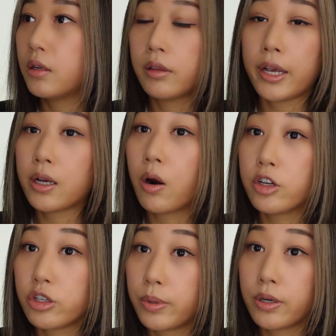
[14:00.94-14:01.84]
like
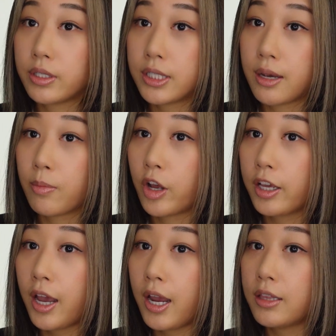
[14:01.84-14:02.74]
RGB or
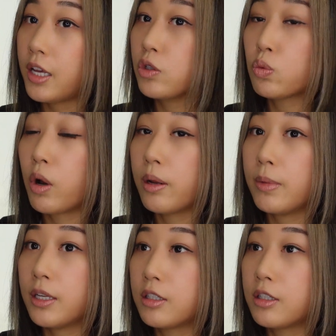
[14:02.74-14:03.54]
CMYK. They just wanted me